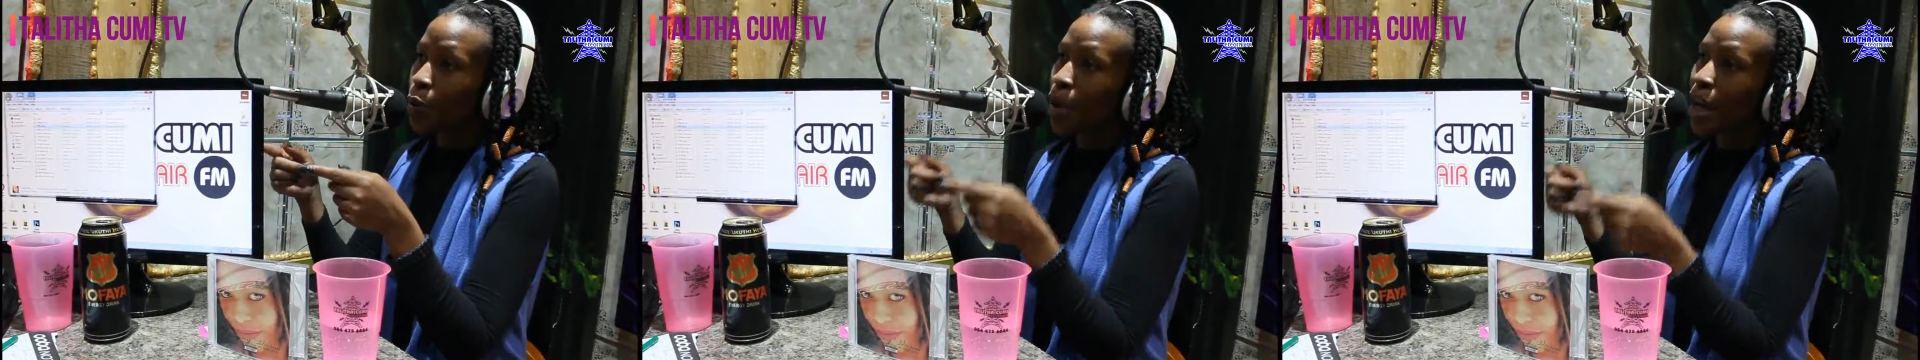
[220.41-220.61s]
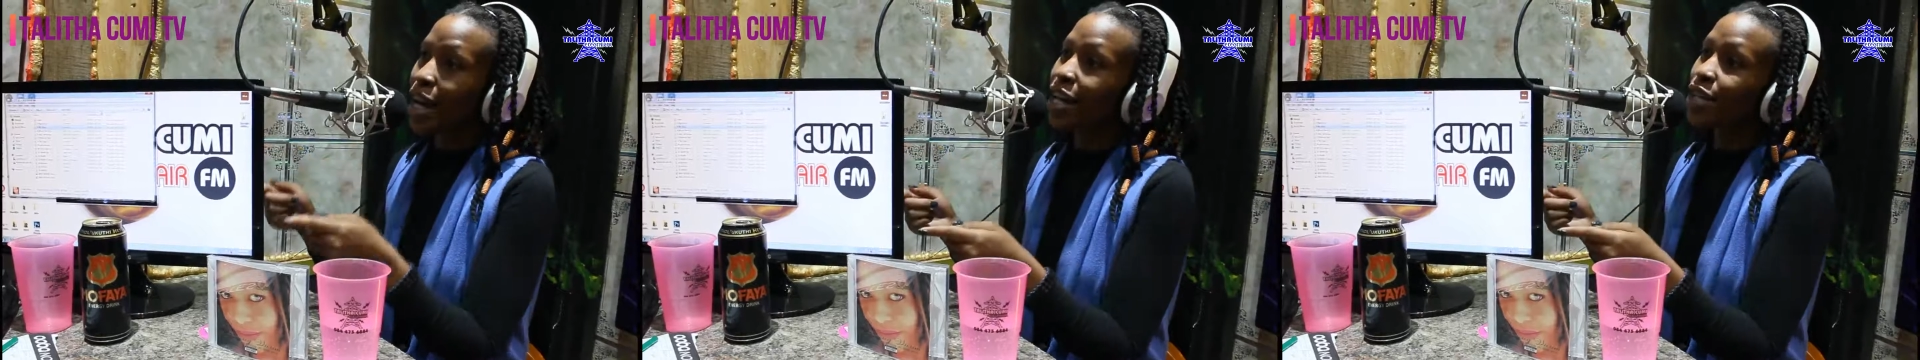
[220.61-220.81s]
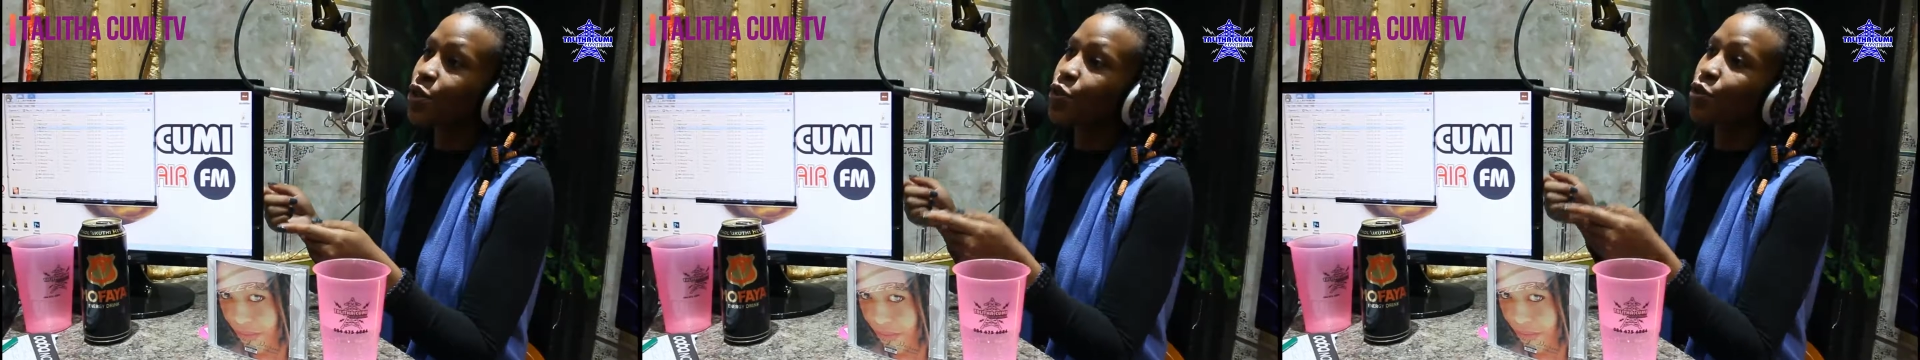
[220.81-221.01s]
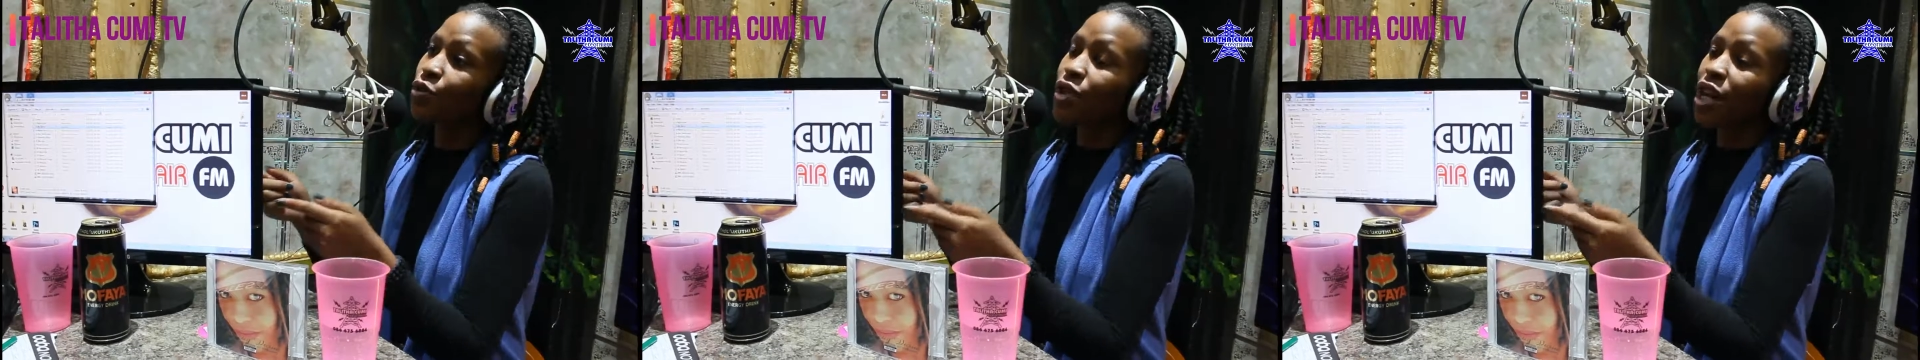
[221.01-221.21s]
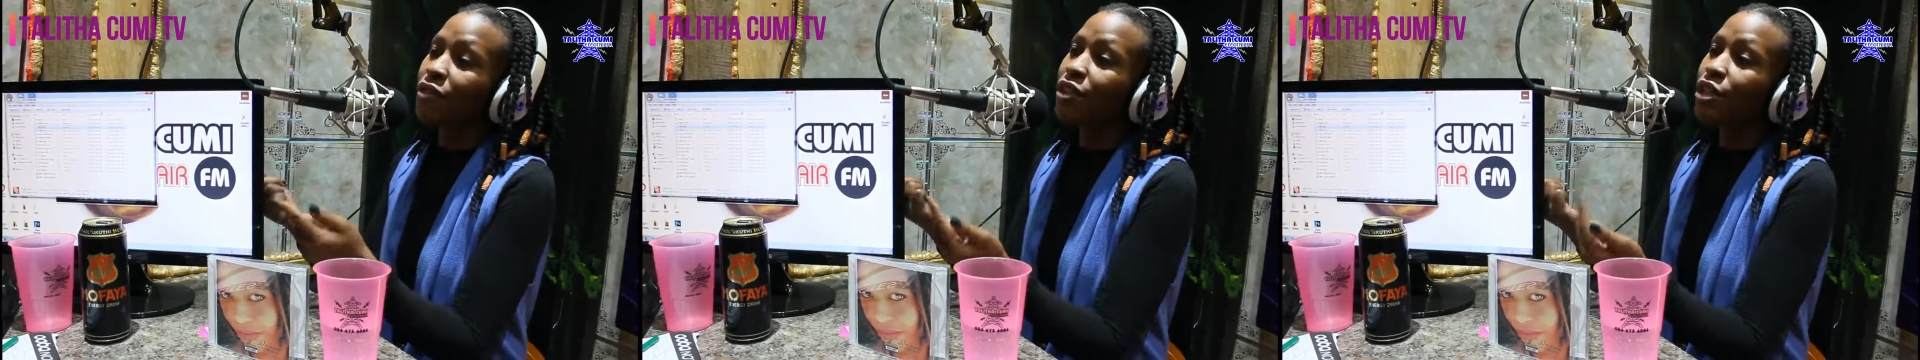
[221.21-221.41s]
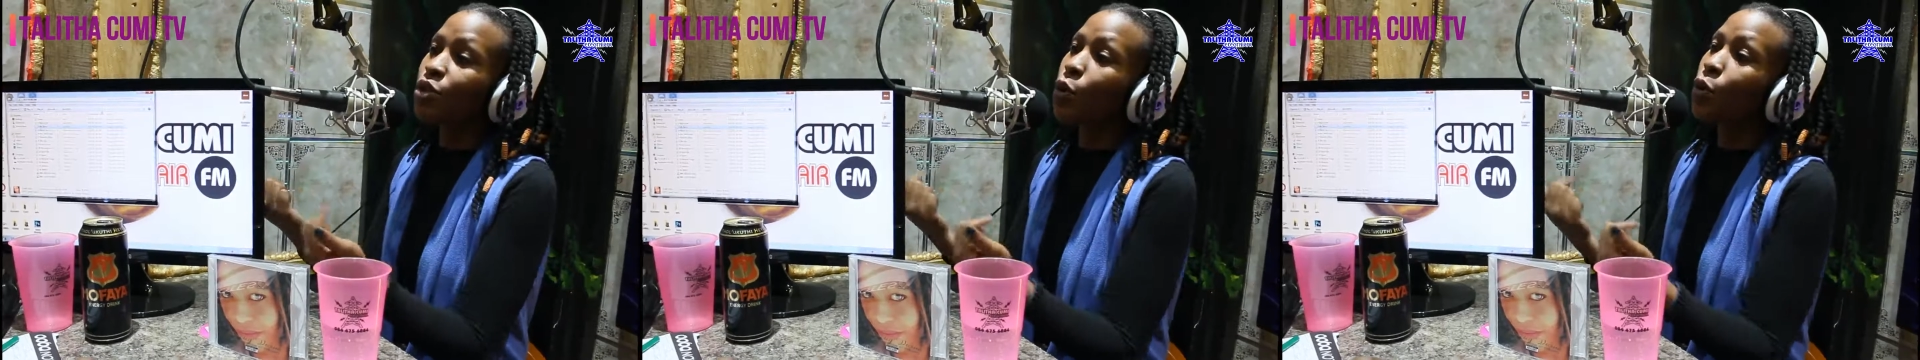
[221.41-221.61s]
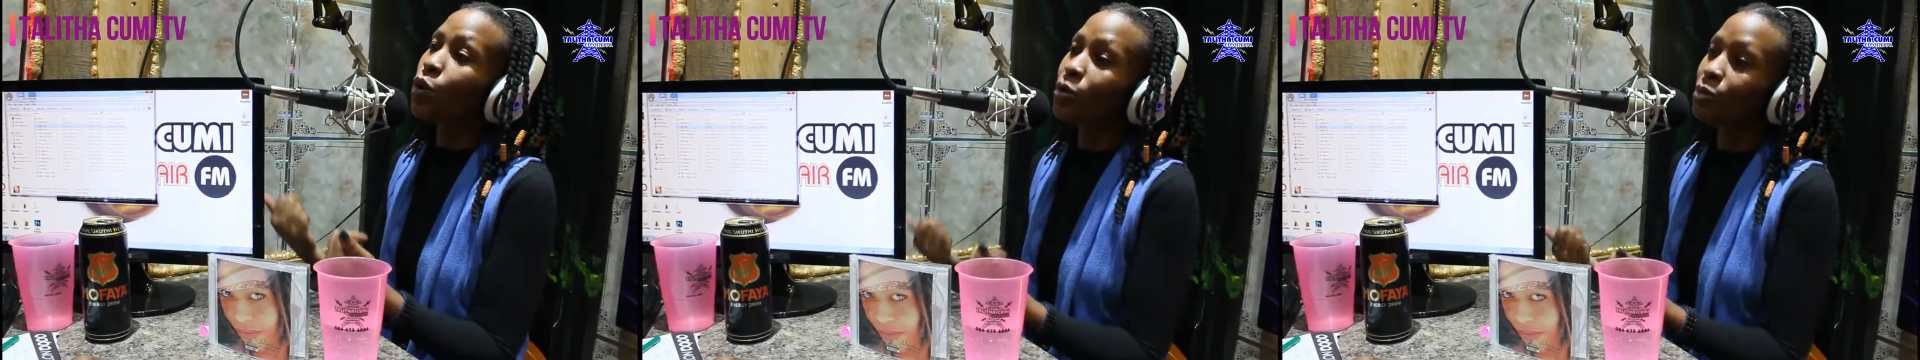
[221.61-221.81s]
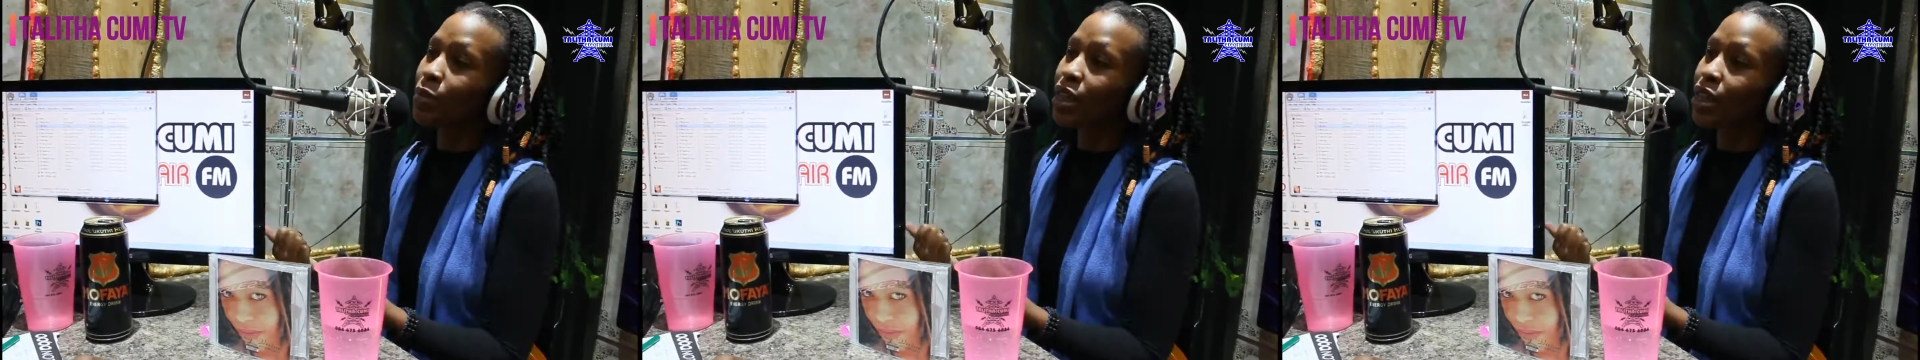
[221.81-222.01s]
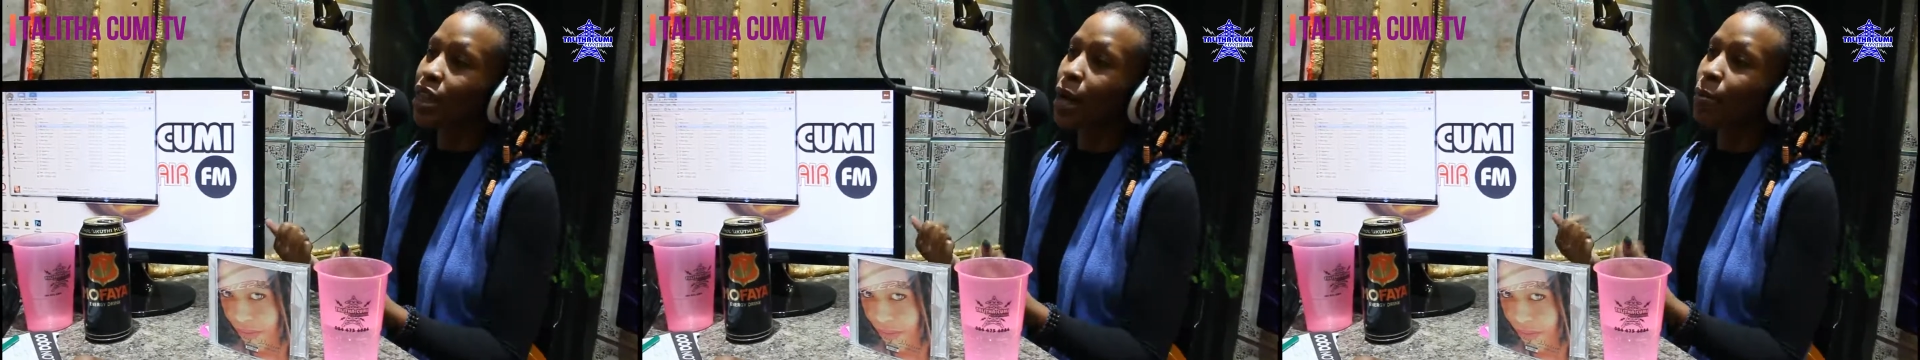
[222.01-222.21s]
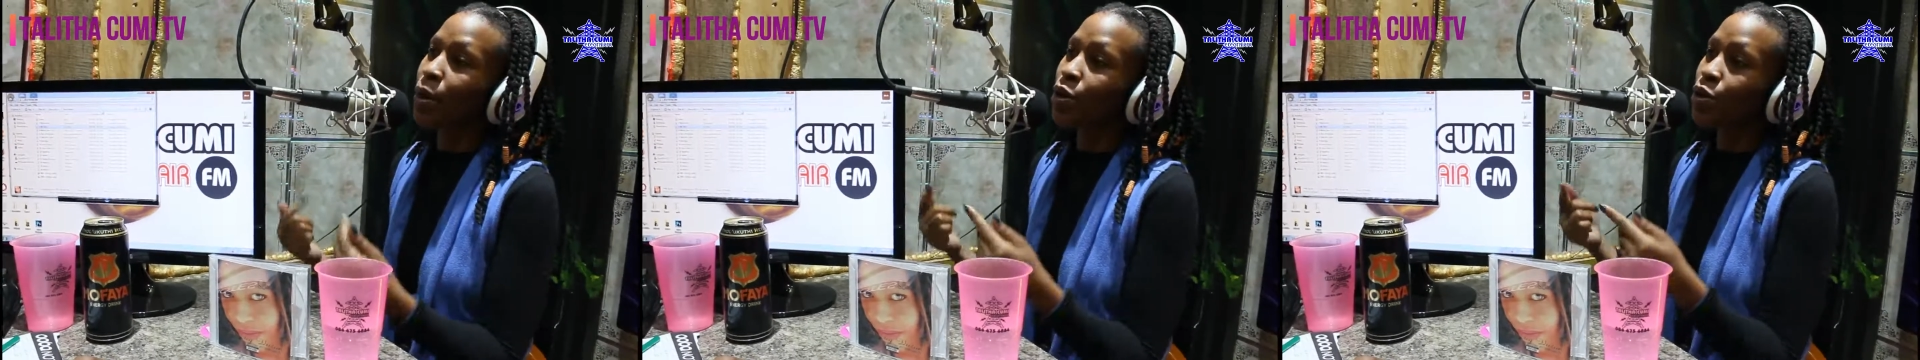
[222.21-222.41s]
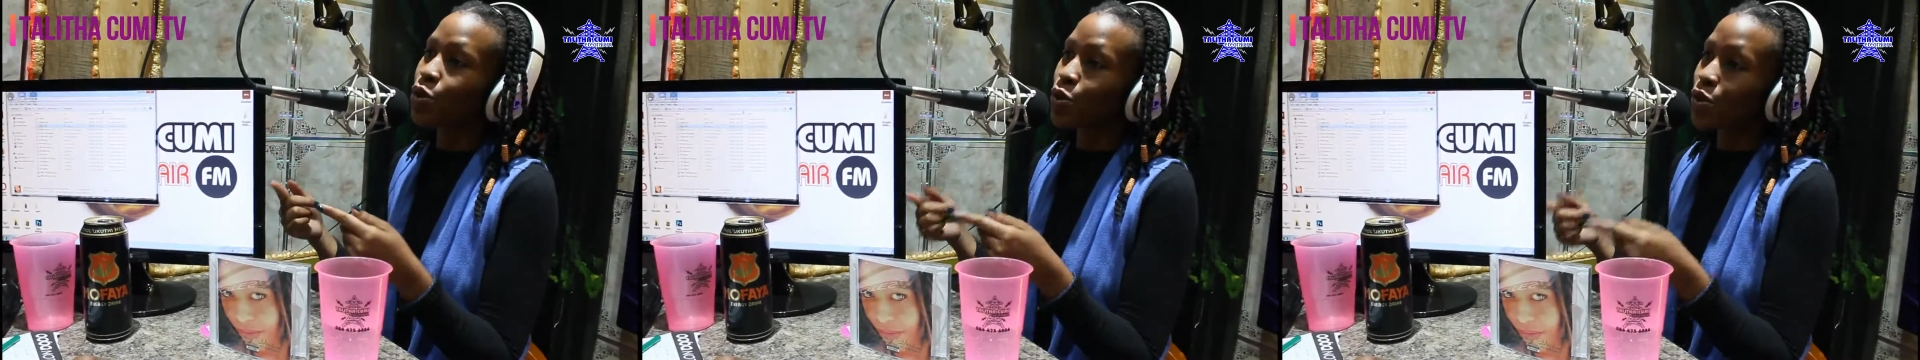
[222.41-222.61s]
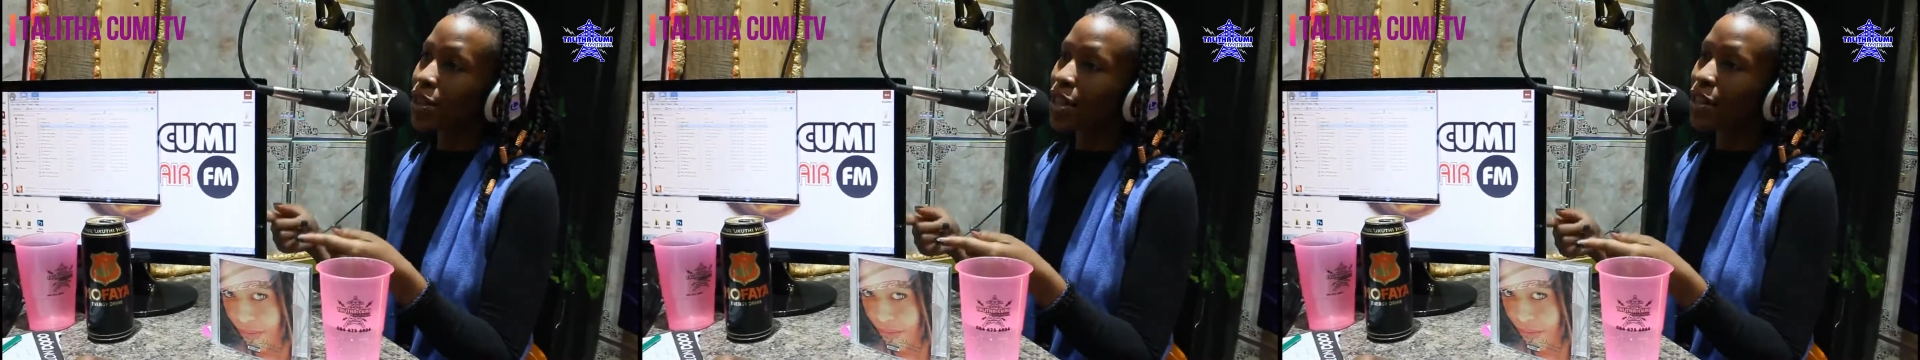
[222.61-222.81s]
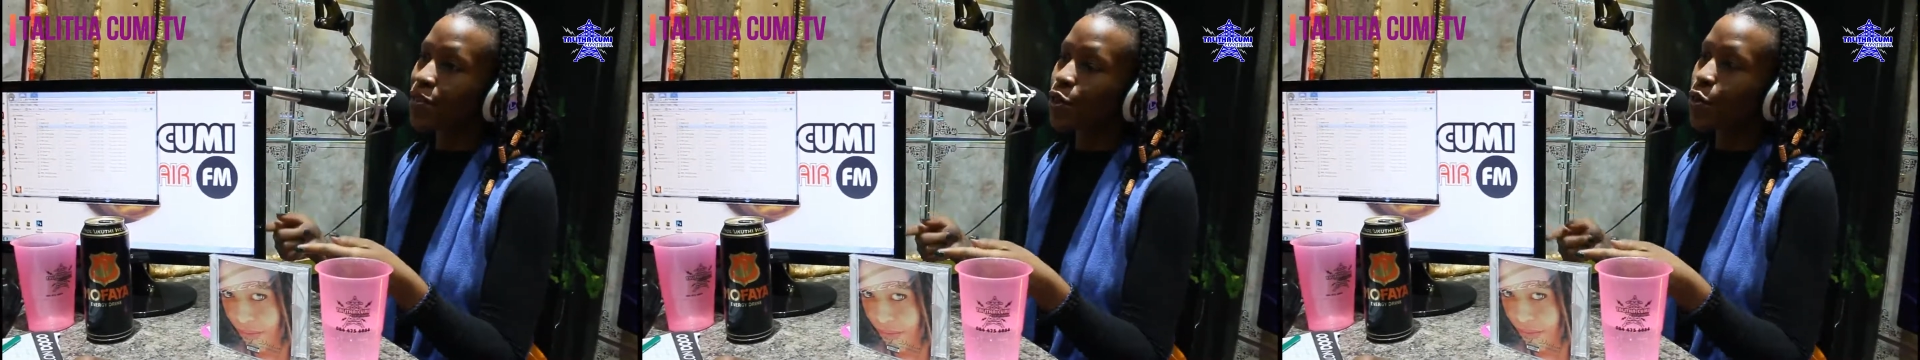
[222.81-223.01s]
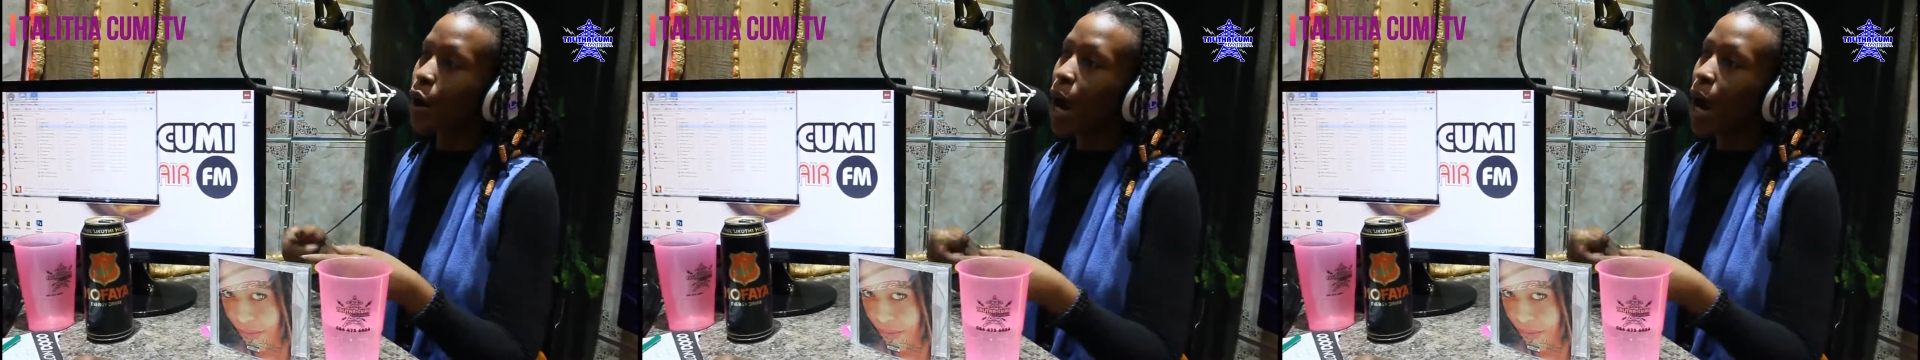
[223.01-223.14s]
whereas you've never told me about yourself.